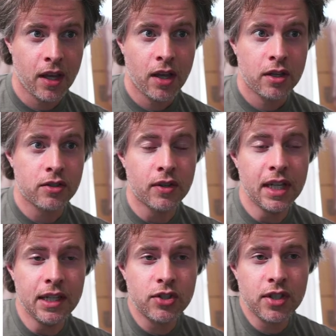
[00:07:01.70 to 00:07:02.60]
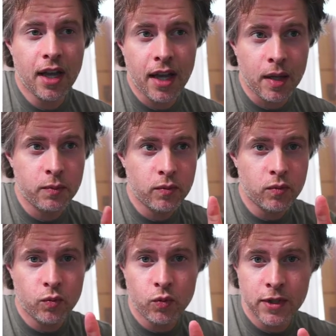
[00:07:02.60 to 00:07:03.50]
So each time
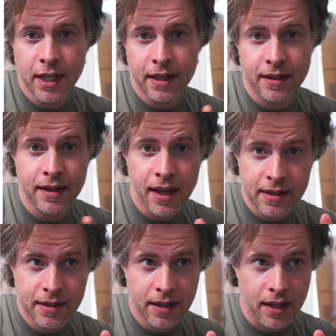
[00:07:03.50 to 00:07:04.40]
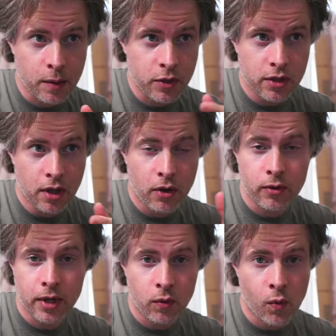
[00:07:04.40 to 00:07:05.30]
to get the next thing, I'm just
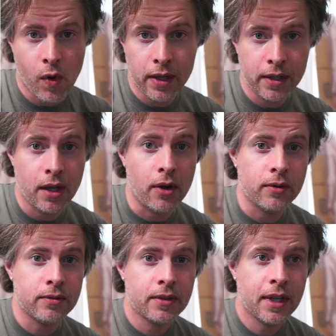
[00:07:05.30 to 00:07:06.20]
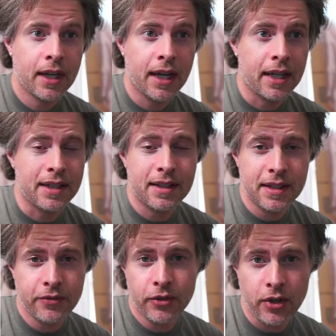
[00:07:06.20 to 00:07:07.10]
lowering one note, and it's a
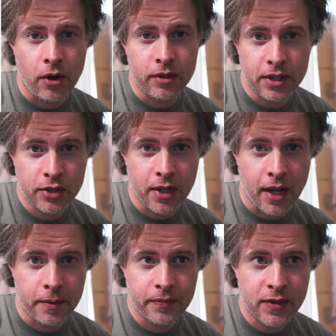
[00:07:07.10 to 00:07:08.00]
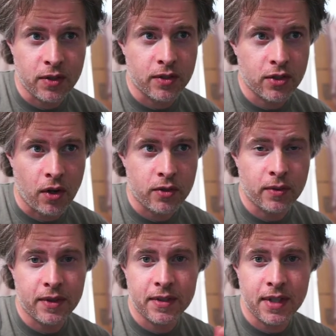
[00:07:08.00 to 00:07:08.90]
different note each time. So it starts with
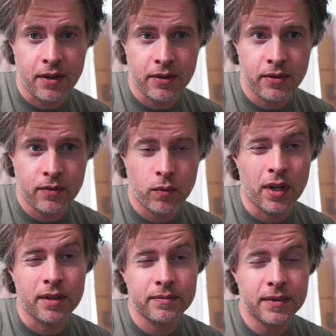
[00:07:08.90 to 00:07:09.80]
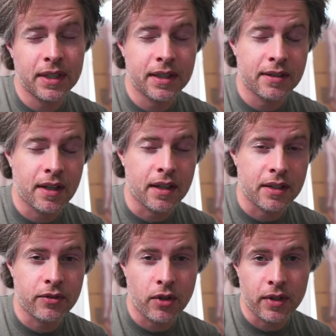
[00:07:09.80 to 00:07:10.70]
the 7th, well, it's not a
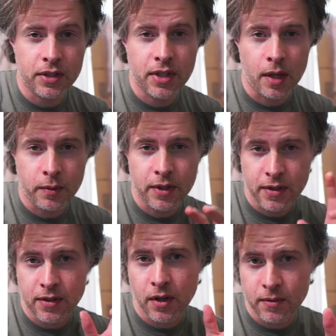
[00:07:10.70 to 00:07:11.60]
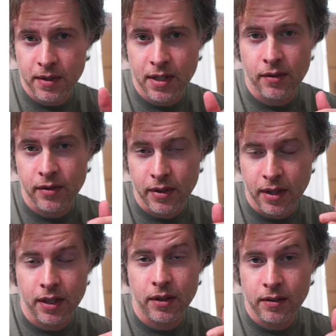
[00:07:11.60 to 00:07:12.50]
different note each time, because it starts with the 7th and
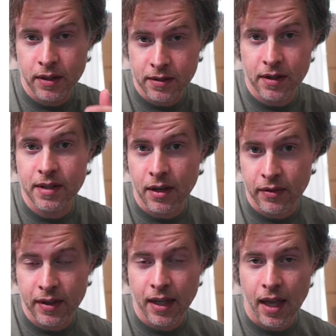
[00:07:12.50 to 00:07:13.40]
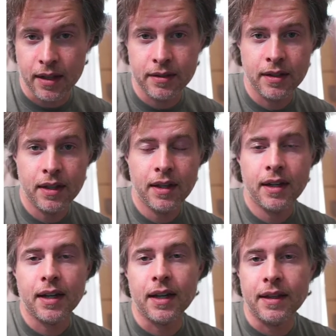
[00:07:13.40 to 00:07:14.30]
then is the 7th again.
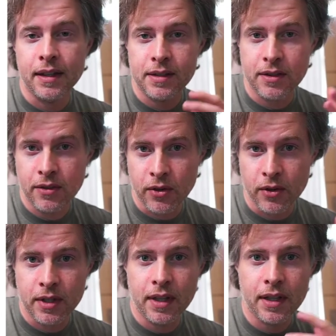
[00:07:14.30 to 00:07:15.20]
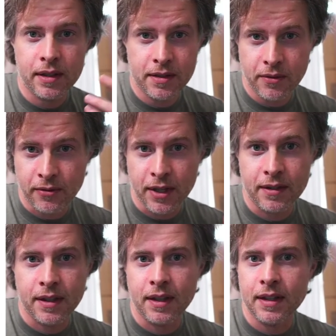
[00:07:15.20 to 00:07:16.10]
And then it's the 3rd, and then it's the 5th,
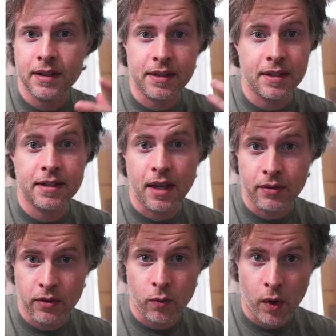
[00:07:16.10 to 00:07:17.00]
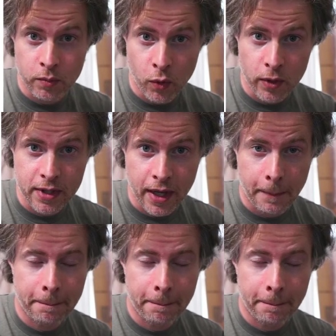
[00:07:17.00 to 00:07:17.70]
and then it's the 7th one more time.